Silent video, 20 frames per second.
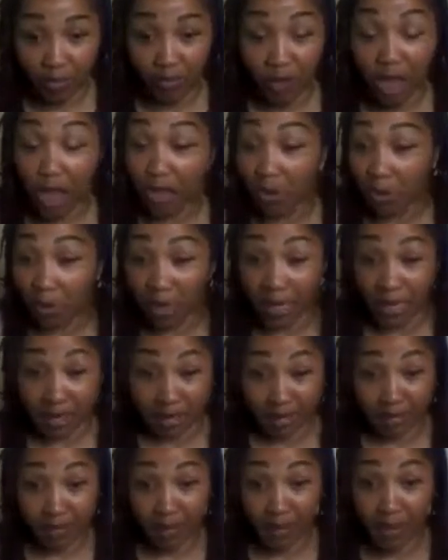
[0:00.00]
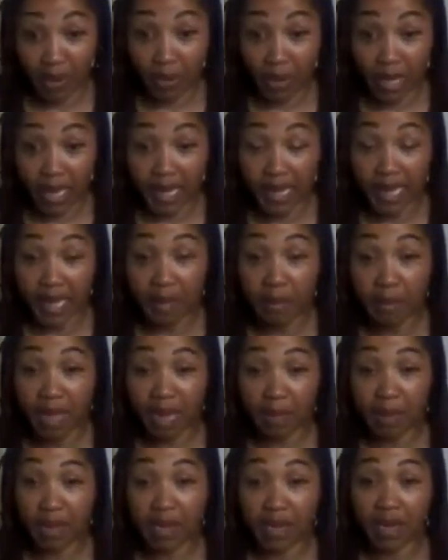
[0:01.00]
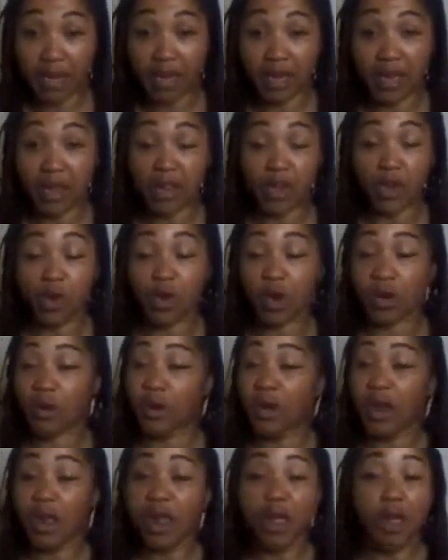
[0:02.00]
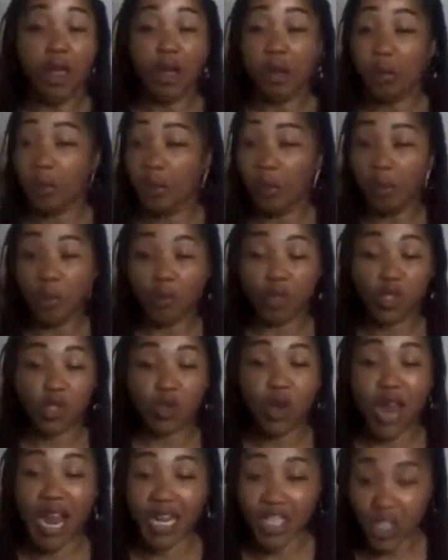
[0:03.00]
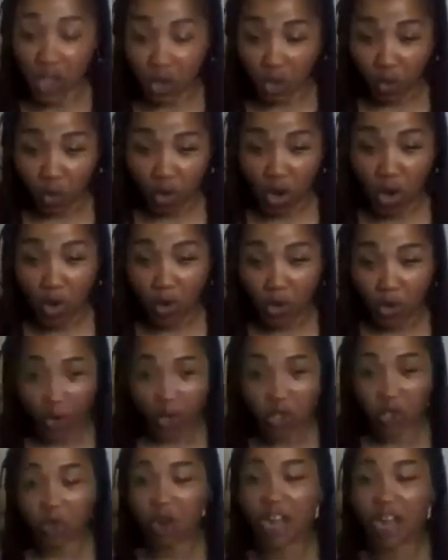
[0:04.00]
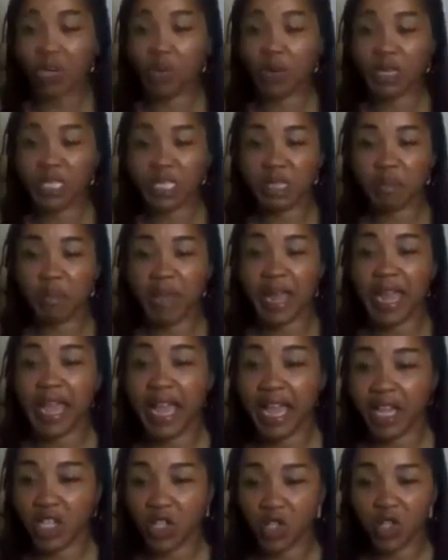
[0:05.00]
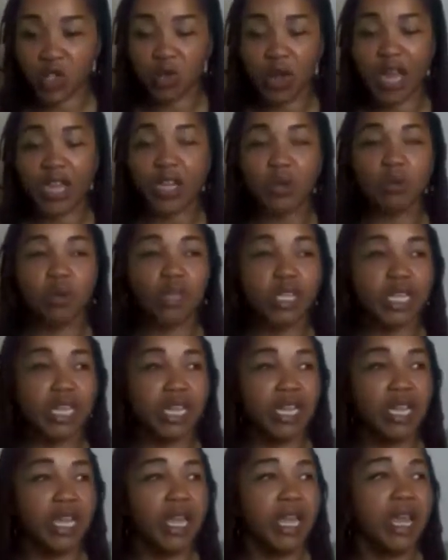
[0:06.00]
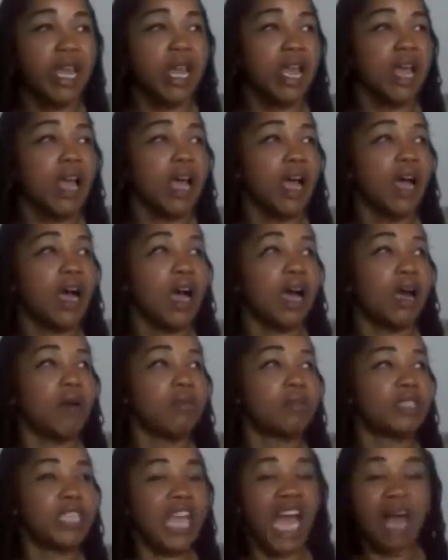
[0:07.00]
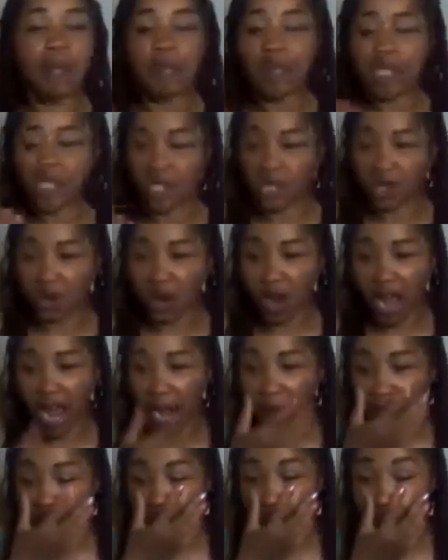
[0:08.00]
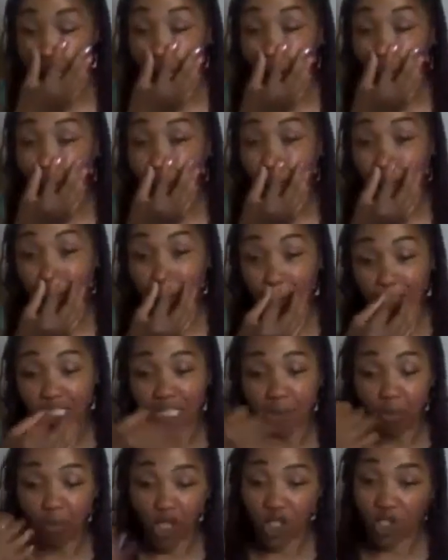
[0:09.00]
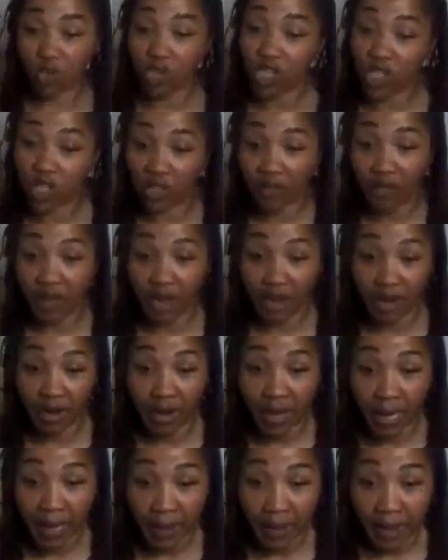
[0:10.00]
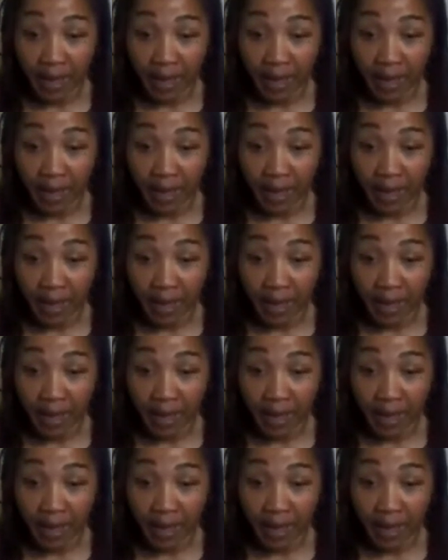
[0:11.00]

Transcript: following, okay? Maybe you're trying to grow, you're trying to expand, you're trying to really tap into your higher self, but there's some restriction there